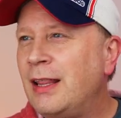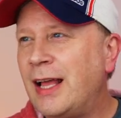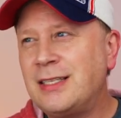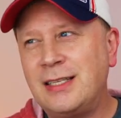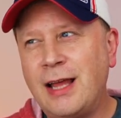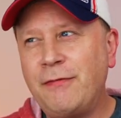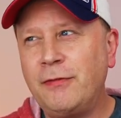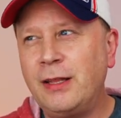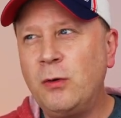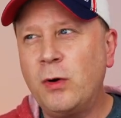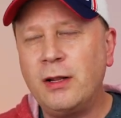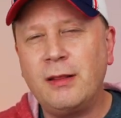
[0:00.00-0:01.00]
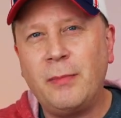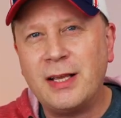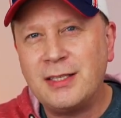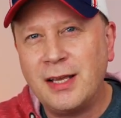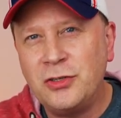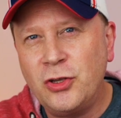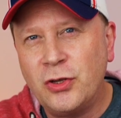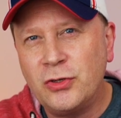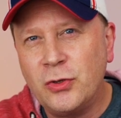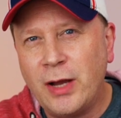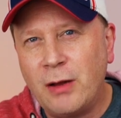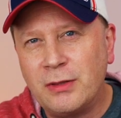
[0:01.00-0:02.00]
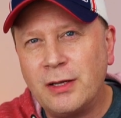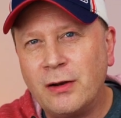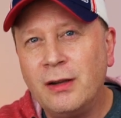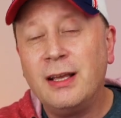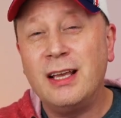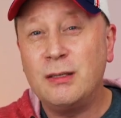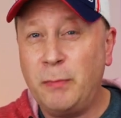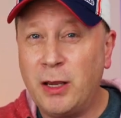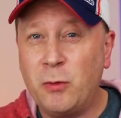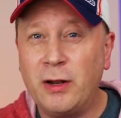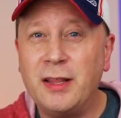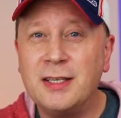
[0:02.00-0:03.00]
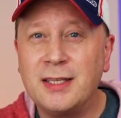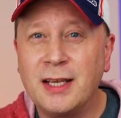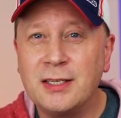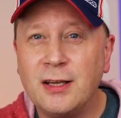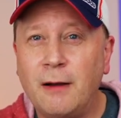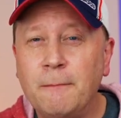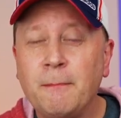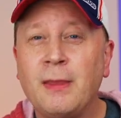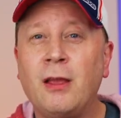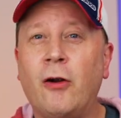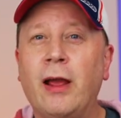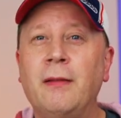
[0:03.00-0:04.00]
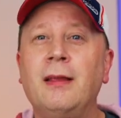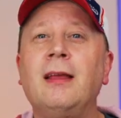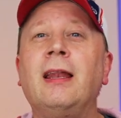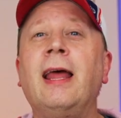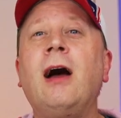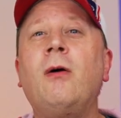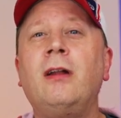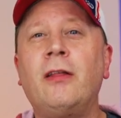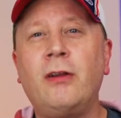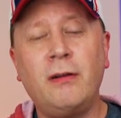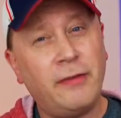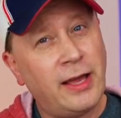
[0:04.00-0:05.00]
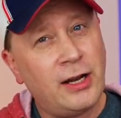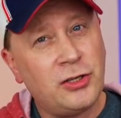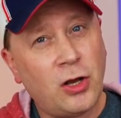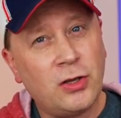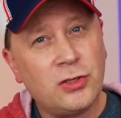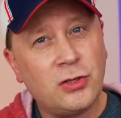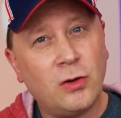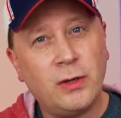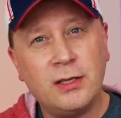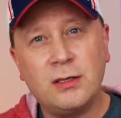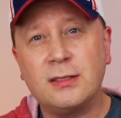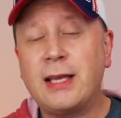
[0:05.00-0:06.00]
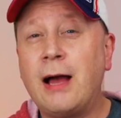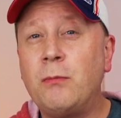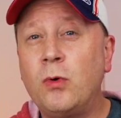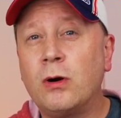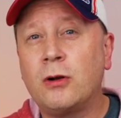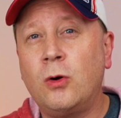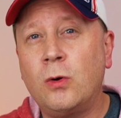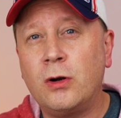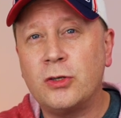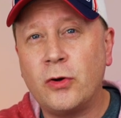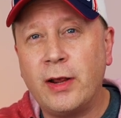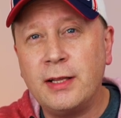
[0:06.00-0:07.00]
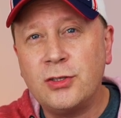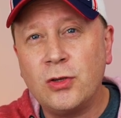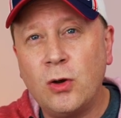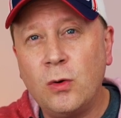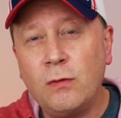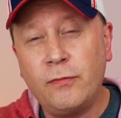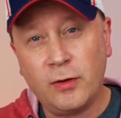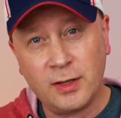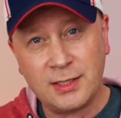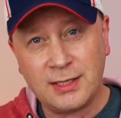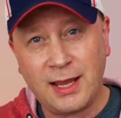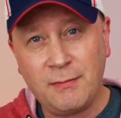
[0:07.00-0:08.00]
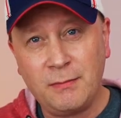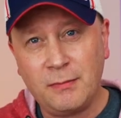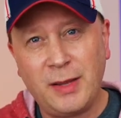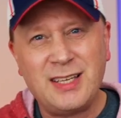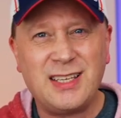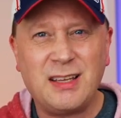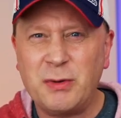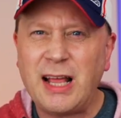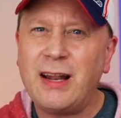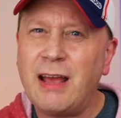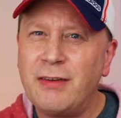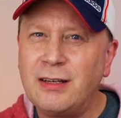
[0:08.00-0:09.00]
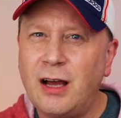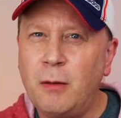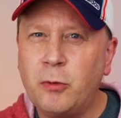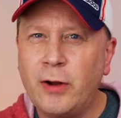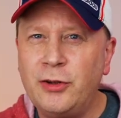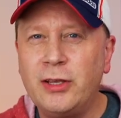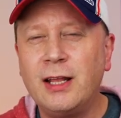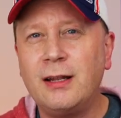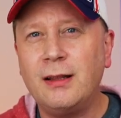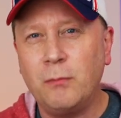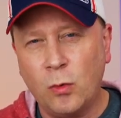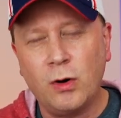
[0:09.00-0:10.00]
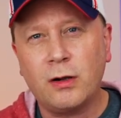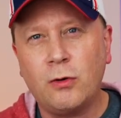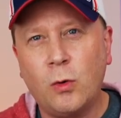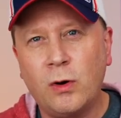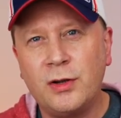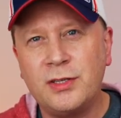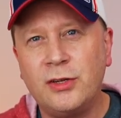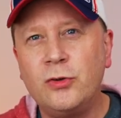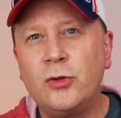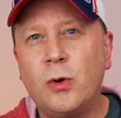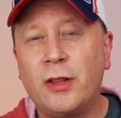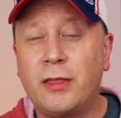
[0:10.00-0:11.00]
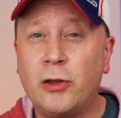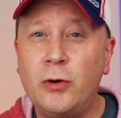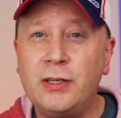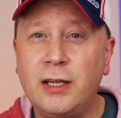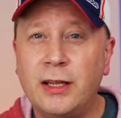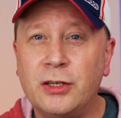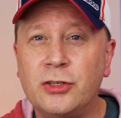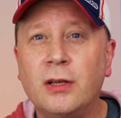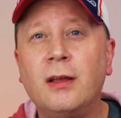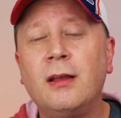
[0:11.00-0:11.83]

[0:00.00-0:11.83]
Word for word: that's definitely one of the best things you can do out there is pick one of these things up. All right, now another advantage also is it's got more cores, right? So for the same basic, without having to upgrade, you get more cores than you do on the 13 inch